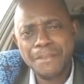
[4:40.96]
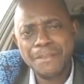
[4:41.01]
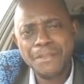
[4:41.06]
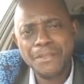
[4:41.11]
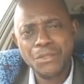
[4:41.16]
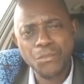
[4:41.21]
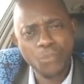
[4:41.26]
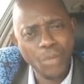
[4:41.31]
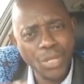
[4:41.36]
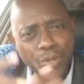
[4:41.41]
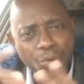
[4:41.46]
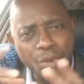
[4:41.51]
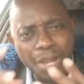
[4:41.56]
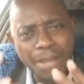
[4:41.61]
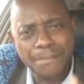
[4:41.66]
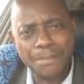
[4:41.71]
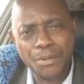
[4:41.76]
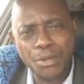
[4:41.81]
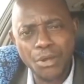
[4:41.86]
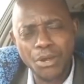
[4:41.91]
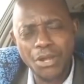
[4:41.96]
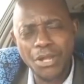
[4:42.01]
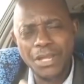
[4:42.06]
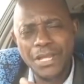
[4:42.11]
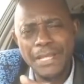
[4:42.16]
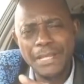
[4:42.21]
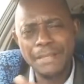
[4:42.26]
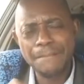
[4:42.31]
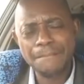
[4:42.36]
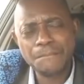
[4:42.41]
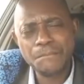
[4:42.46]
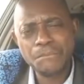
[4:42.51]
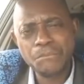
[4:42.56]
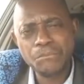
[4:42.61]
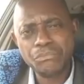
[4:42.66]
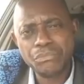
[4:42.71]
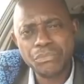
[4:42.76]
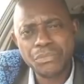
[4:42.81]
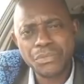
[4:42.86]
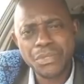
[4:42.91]
where you go employ,
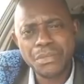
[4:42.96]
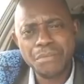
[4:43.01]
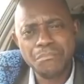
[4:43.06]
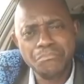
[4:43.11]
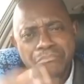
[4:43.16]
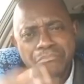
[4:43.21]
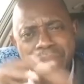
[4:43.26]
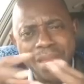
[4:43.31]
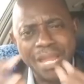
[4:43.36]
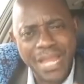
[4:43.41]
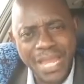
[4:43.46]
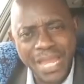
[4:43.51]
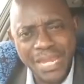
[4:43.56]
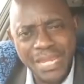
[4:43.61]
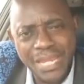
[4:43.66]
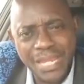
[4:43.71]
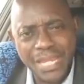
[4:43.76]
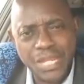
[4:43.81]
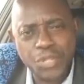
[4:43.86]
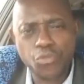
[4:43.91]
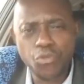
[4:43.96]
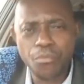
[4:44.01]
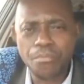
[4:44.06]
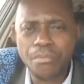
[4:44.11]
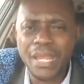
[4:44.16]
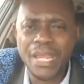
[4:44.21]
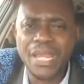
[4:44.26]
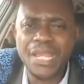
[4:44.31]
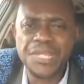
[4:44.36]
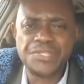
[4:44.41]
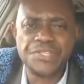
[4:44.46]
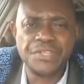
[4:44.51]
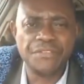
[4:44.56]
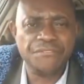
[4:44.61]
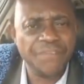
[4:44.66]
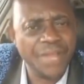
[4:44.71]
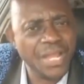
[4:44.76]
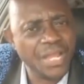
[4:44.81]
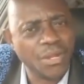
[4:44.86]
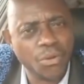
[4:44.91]
mechanic to manage the
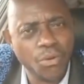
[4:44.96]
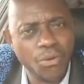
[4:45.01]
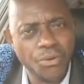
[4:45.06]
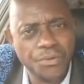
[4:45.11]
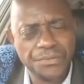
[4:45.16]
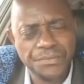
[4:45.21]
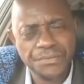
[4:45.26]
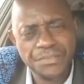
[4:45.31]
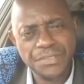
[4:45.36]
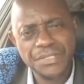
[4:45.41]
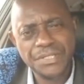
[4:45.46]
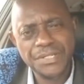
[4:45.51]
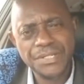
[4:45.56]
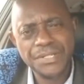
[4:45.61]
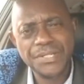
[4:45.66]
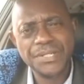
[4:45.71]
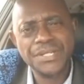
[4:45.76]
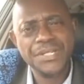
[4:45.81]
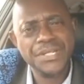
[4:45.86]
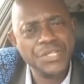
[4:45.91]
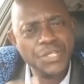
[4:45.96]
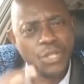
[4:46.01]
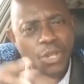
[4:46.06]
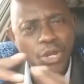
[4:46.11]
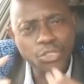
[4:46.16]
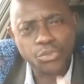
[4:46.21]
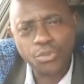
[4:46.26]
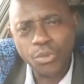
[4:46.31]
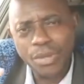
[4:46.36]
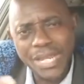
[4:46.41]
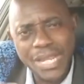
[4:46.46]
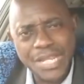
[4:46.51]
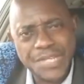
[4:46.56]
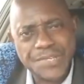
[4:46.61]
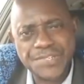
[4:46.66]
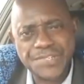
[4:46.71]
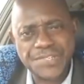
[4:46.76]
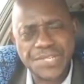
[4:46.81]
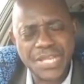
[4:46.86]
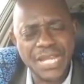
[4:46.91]
vehicle, the auto
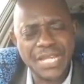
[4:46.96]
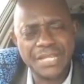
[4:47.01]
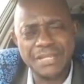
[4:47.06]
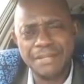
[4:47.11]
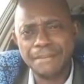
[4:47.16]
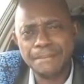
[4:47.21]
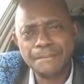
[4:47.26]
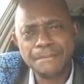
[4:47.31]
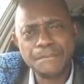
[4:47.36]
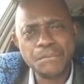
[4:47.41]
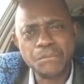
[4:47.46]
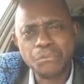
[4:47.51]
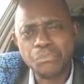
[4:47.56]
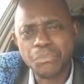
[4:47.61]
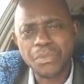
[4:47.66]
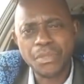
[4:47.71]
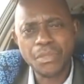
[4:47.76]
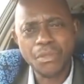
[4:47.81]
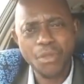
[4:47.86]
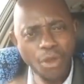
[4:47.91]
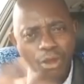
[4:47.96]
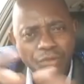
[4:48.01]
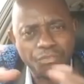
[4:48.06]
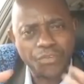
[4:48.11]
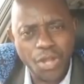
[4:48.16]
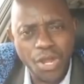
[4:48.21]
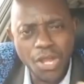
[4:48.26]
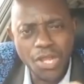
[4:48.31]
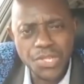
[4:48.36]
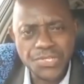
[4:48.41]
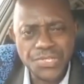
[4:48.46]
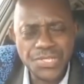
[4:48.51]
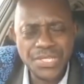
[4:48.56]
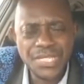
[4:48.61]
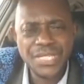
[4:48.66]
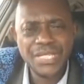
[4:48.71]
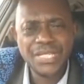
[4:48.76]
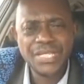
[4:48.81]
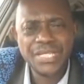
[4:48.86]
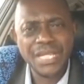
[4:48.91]
electrician, of course,
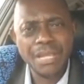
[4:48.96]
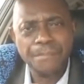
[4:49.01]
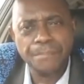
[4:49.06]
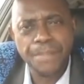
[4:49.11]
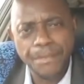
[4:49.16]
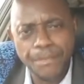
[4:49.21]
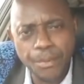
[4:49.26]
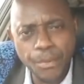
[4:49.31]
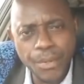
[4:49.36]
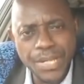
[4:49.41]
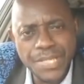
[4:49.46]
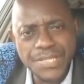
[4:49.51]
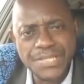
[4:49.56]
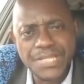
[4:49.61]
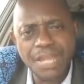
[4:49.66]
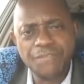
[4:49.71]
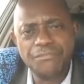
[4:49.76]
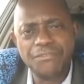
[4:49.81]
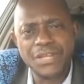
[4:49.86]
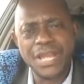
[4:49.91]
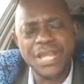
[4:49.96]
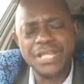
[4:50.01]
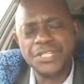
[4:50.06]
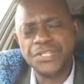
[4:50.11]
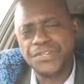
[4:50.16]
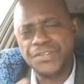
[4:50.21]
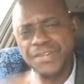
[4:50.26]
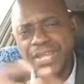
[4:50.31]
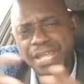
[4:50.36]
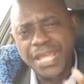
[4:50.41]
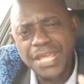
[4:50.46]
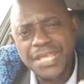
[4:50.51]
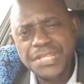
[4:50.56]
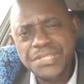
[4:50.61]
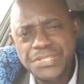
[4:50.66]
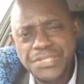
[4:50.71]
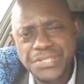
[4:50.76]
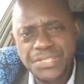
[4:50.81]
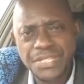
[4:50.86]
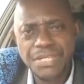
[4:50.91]
the people they serve
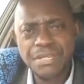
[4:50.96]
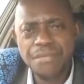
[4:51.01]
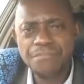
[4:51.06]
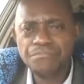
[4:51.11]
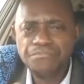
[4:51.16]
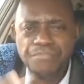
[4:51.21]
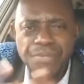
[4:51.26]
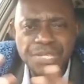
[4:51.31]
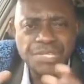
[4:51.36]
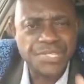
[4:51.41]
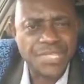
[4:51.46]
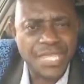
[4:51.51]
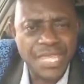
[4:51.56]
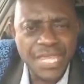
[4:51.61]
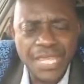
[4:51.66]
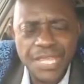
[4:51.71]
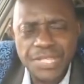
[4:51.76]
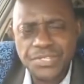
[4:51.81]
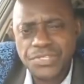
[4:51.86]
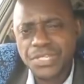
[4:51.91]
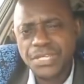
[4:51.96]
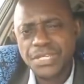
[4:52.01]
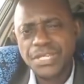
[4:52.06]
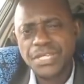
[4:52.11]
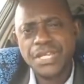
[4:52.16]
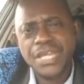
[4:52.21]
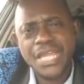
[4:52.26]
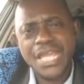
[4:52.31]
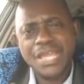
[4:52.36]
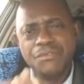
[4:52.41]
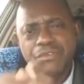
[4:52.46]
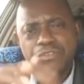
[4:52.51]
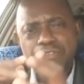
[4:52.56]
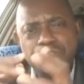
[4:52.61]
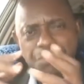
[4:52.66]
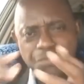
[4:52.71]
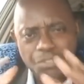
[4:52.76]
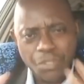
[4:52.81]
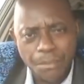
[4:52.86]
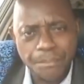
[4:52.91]
drinks, biscuits, even
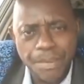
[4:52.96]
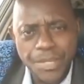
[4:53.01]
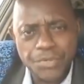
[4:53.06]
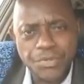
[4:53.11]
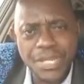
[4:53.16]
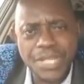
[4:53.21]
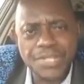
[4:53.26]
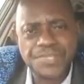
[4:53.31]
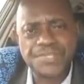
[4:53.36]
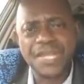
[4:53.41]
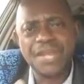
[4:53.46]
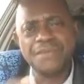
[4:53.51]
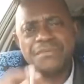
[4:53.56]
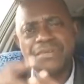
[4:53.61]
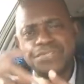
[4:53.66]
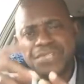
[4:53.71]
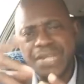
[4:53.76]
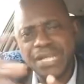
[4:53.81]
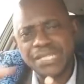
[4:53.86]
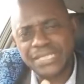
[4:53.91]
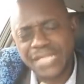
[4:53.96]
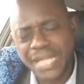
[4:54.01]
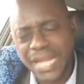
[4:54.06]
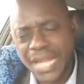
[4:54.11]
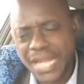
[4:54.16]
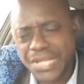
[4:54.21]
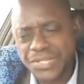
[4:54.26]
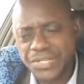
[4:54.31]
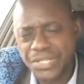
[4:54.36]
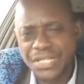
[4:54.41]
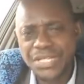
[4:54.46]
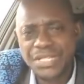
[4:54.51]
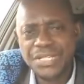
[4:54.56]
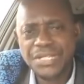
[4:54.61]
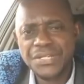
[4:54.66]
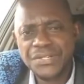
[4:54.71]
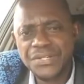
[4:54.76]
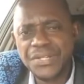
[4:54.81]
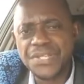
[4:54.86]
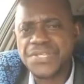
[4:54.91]
some people they sell recharge card,
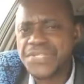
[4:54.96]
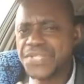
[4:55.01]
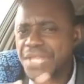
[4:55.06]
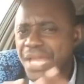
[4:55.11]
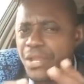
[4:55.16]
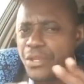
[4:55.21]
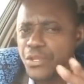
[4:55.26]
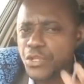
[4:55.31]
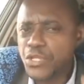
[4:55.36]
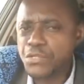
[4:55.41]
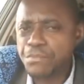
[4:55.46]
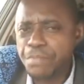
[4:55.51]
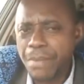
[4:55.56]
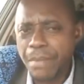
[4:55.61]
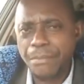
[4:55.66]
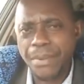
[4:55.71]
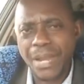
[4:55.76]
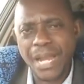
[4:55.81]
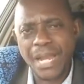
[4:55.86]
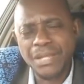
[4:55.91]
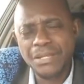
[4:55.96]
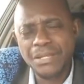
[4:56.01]
they sell newspaper,